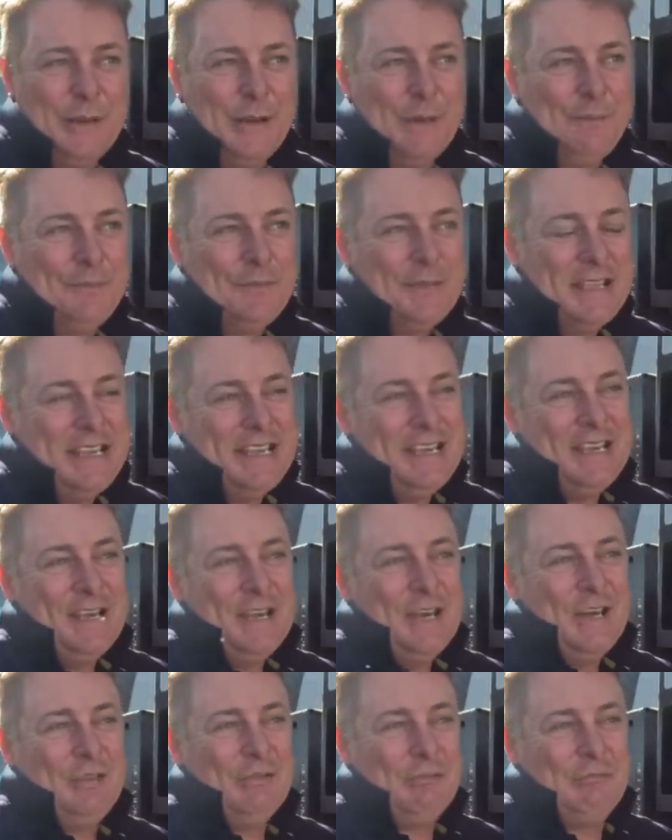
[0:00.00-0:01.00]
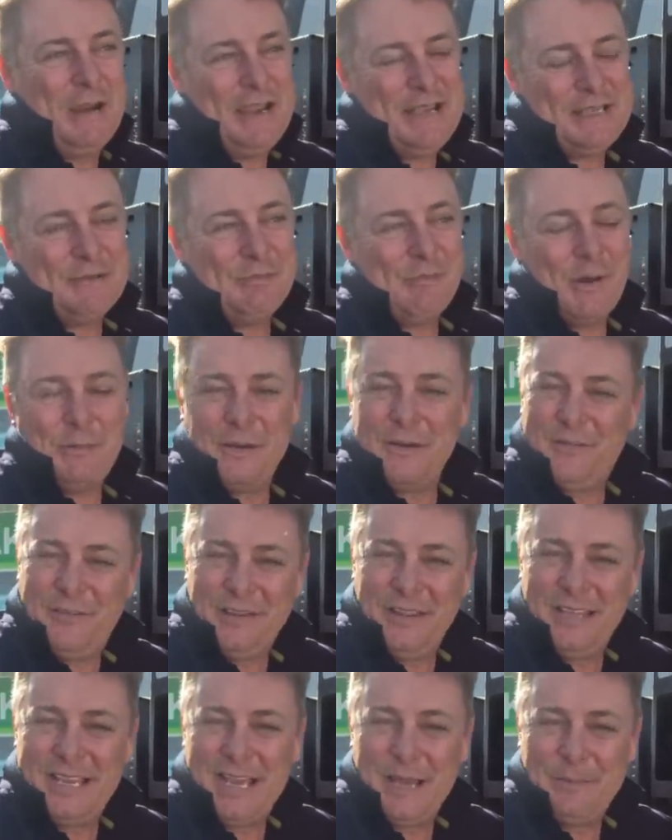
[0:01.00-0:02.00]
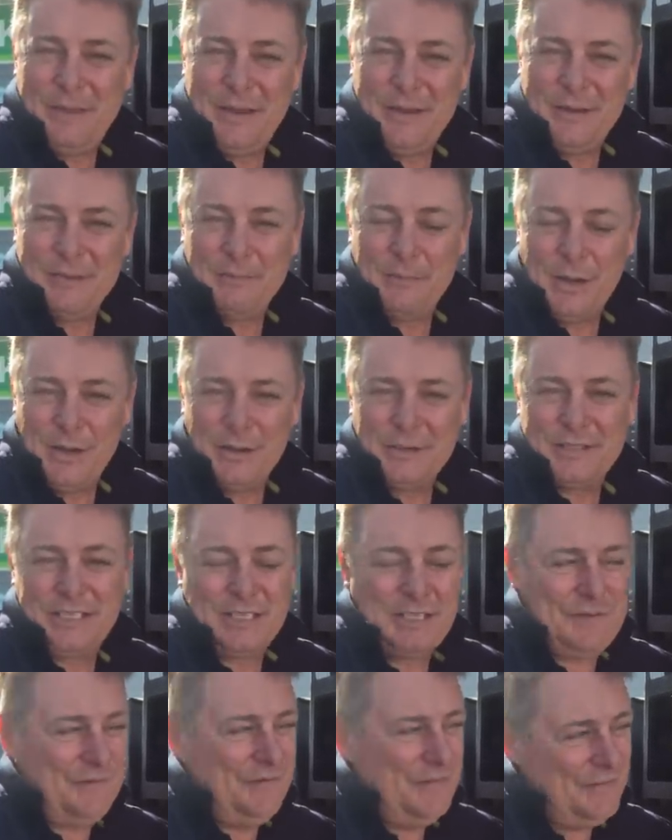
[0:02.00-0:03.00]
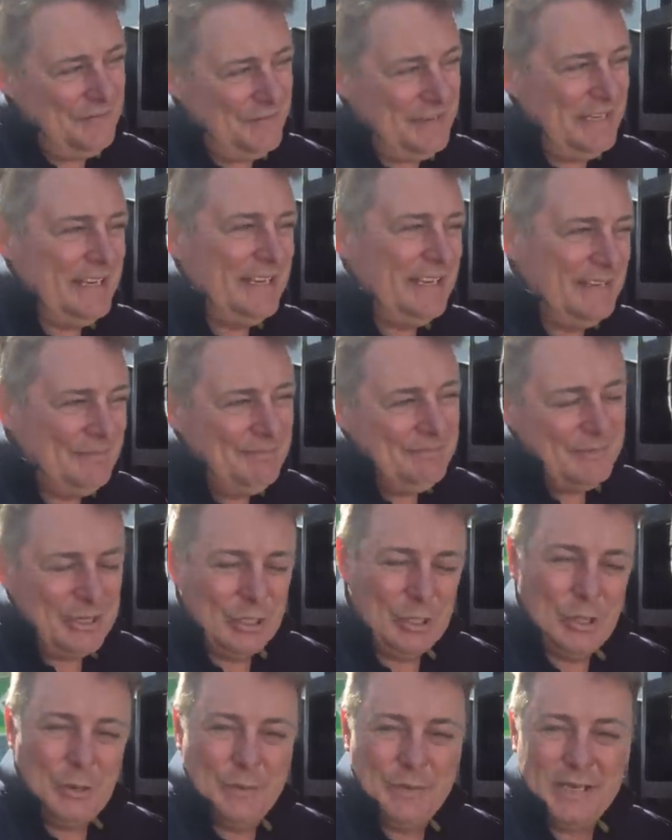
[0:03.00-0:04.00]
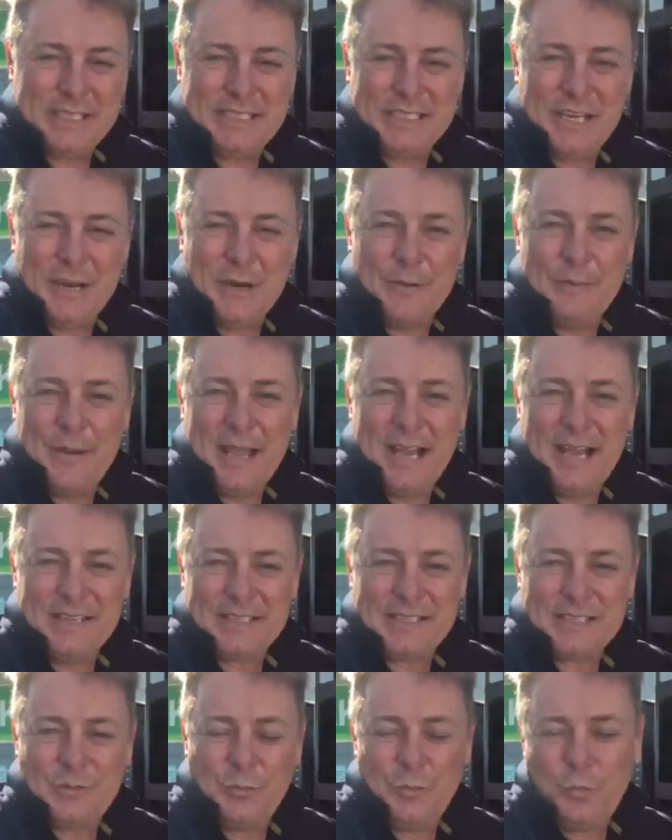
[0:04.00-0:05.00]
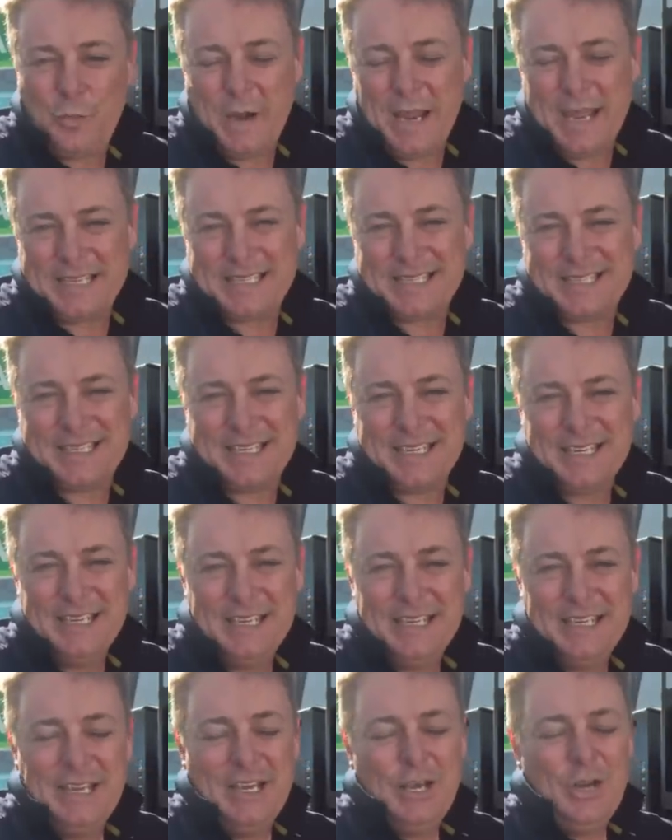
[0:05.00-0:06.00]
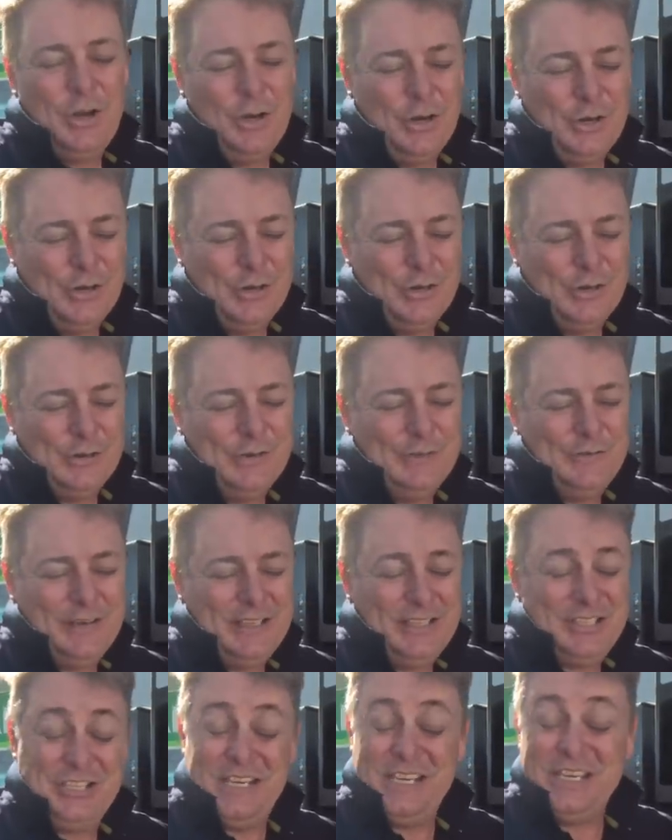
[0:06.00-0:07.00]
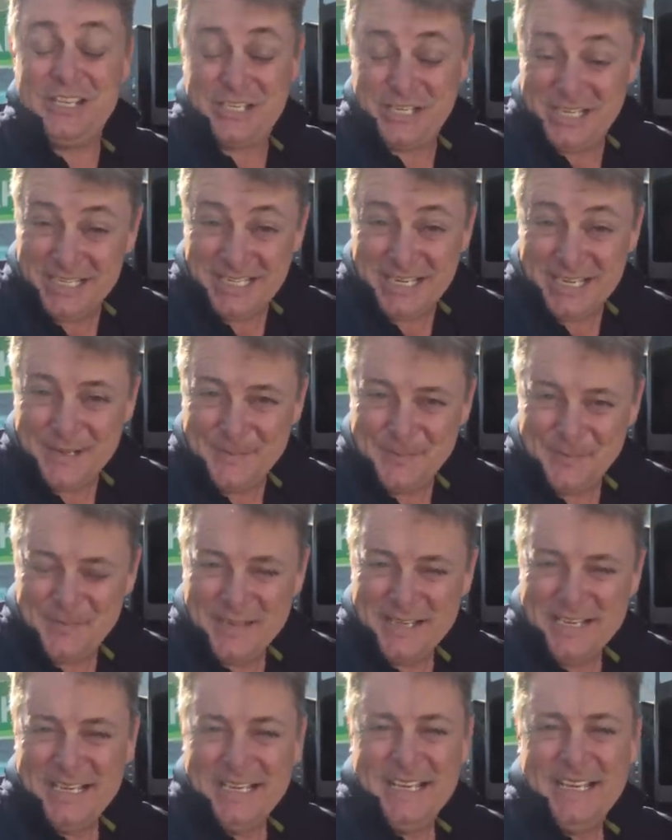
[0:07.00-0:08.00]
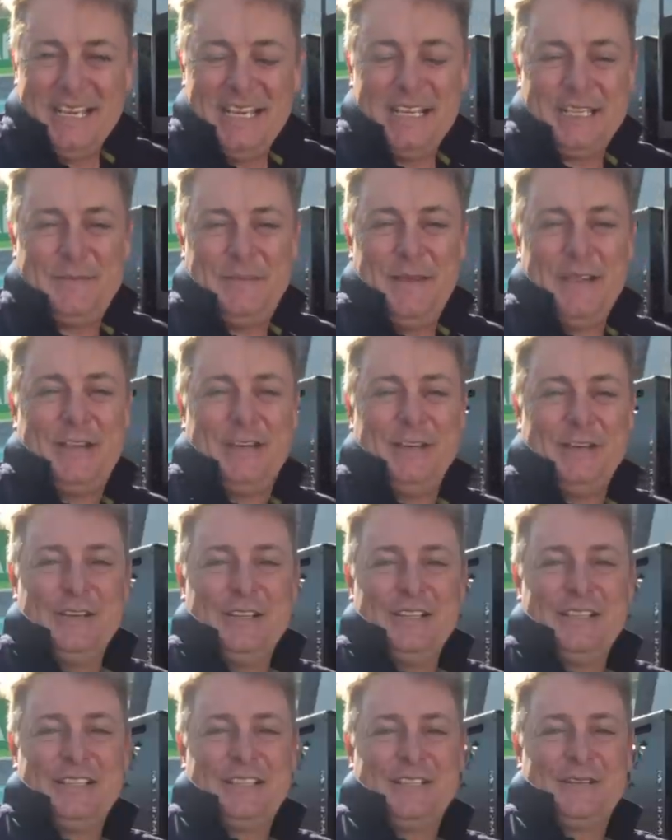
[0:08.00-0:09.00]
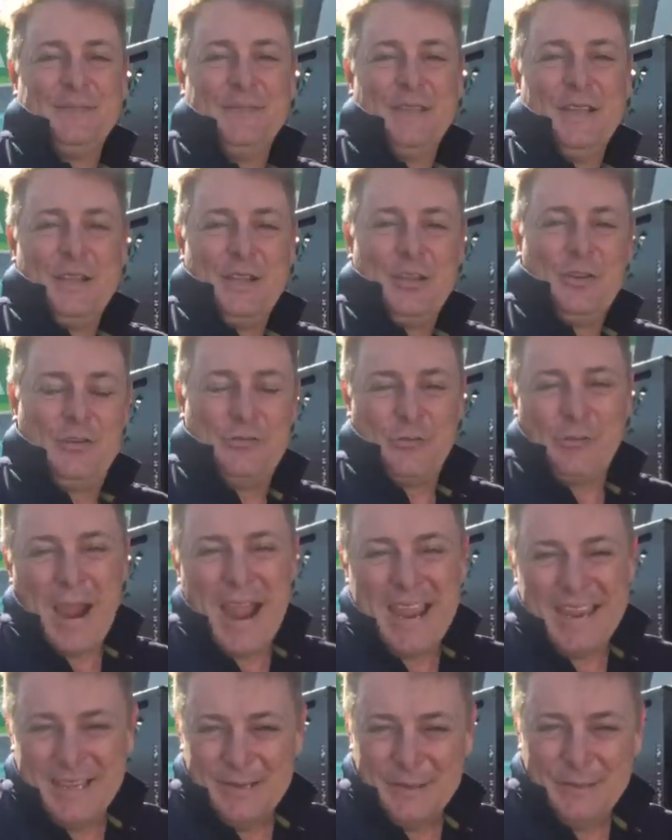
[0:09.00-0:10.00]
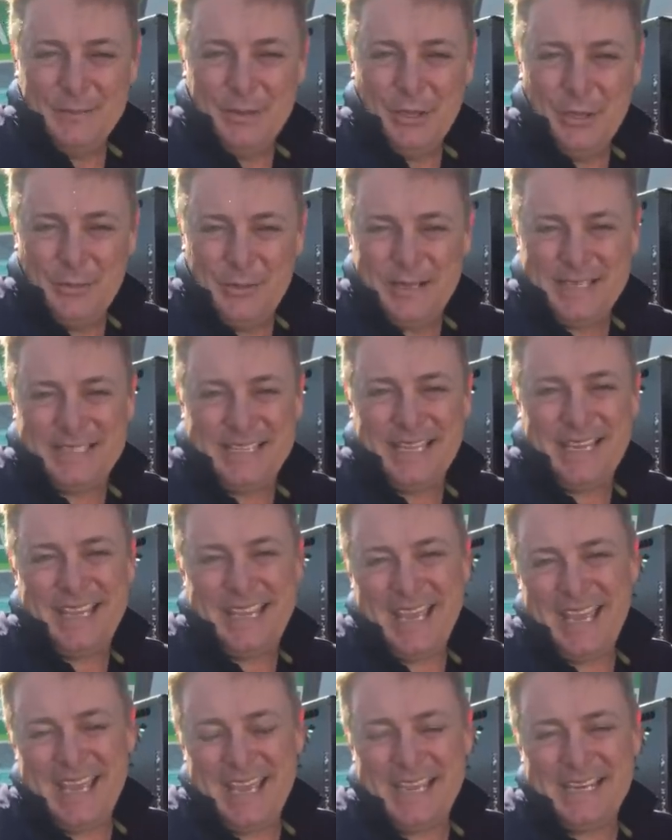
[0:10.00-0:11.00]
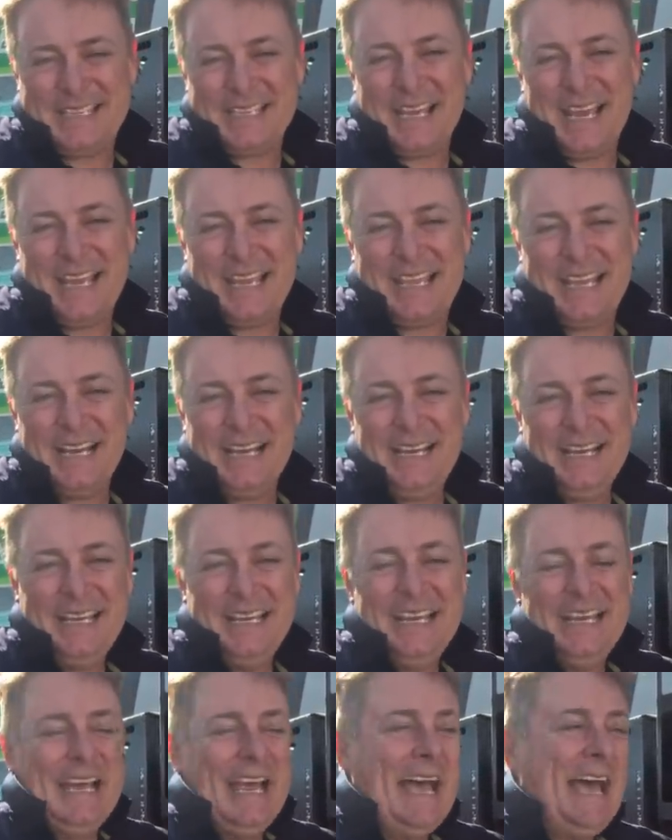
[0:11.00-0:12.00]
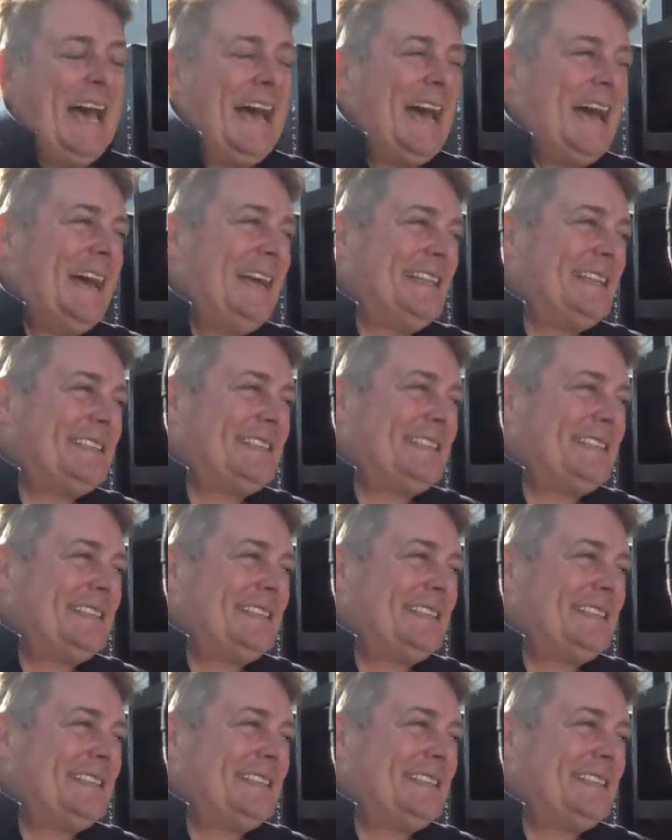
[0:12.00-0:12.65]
But the reason why we're filling up here in Miles, it's 50 kilometres thereabouts west of Chinchilla, is because Graham, who is the caretaker at